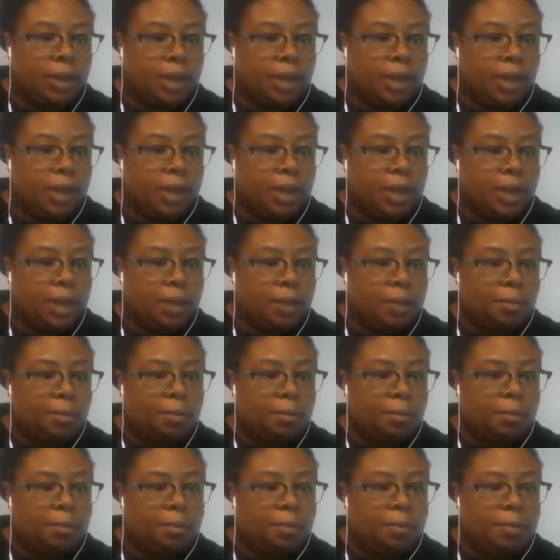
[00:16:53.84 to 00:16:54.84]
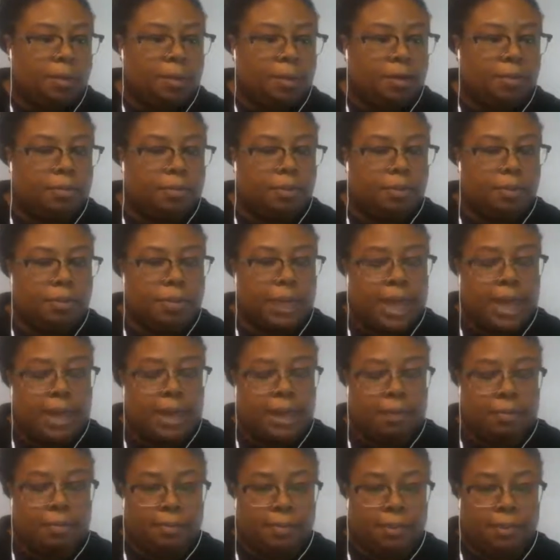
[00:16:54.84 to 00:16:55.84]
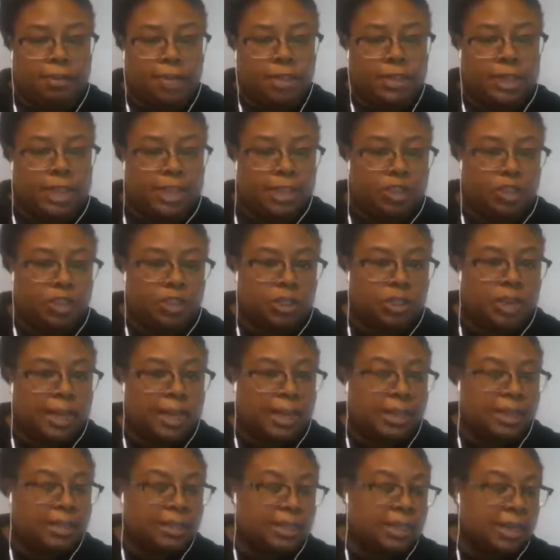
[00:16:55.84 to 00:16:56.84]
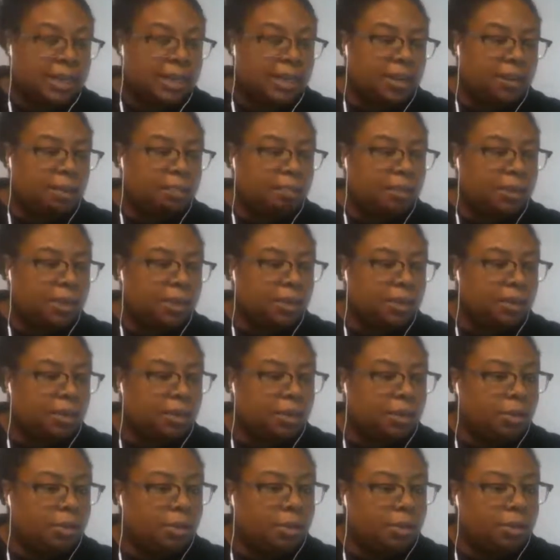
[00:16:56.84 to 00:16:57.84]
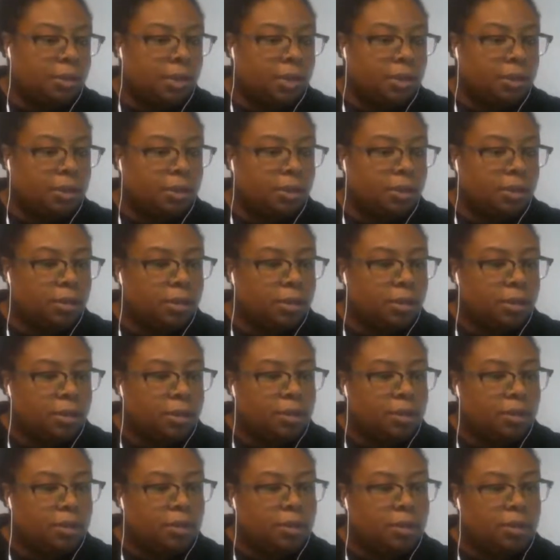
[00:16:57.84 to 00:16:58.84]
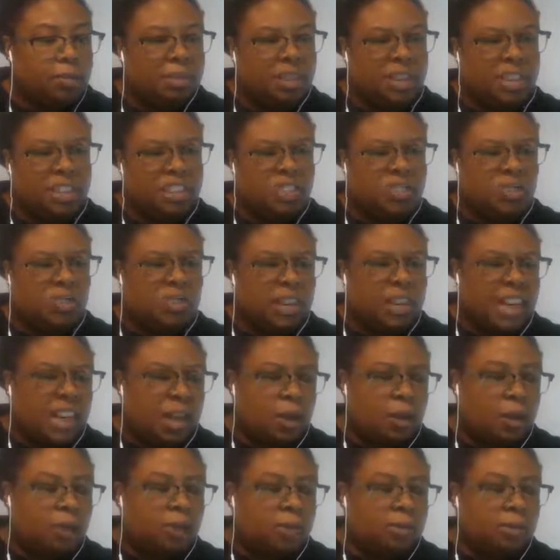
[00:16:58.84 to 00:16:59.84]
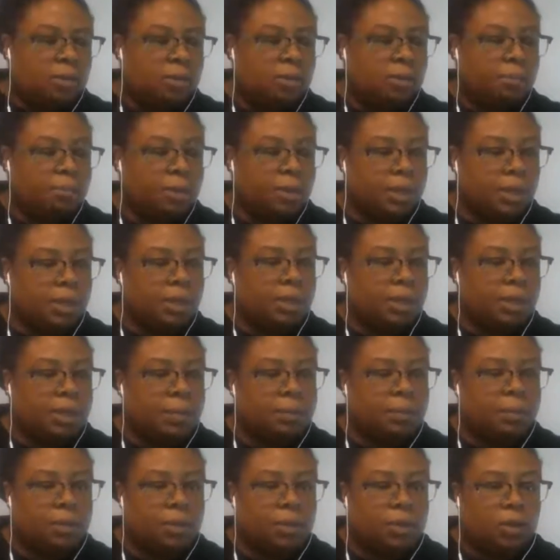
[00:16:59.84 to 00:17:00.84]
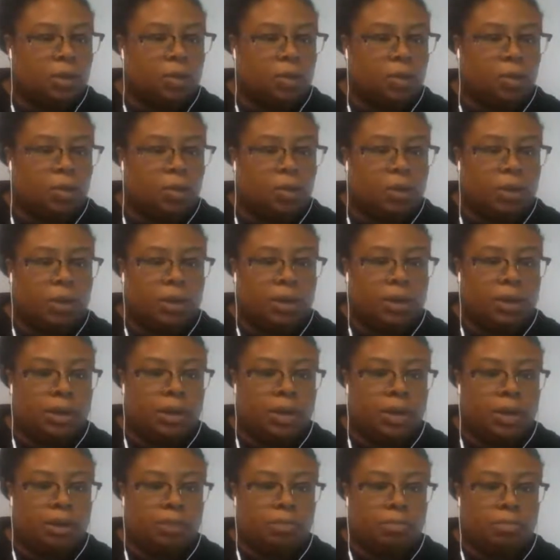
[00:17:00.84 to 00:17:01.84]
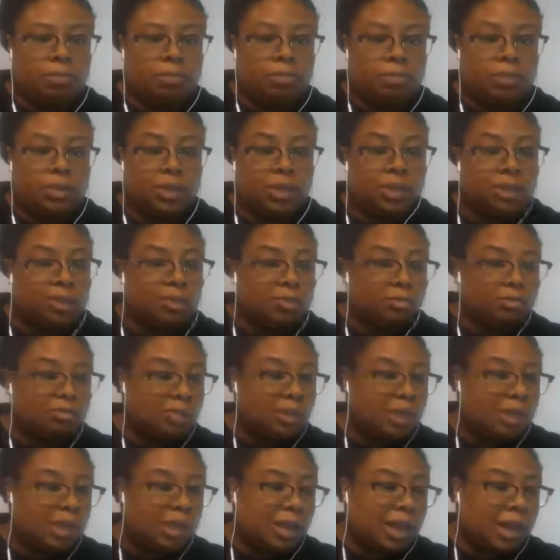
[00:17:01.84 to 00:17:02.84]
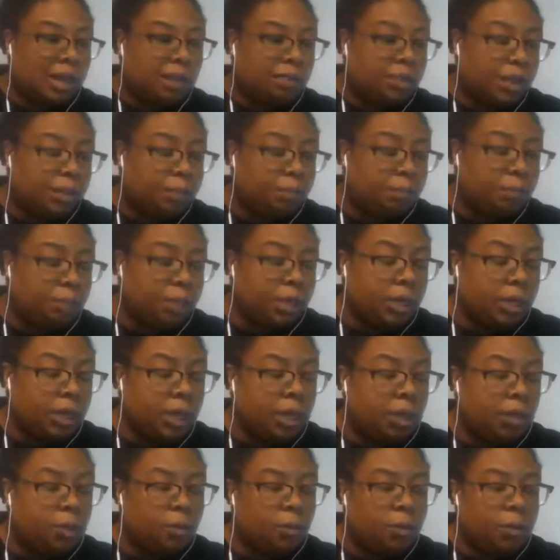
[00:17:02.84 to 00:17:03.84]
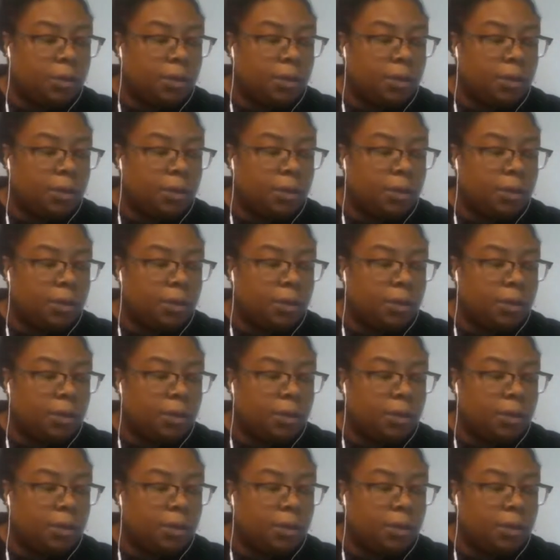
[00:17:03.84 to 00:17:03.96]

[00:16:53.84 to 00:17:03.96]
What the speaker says: um, for that info session. Like I said, it'll be 30 minutes to an hour, depending on how deep we go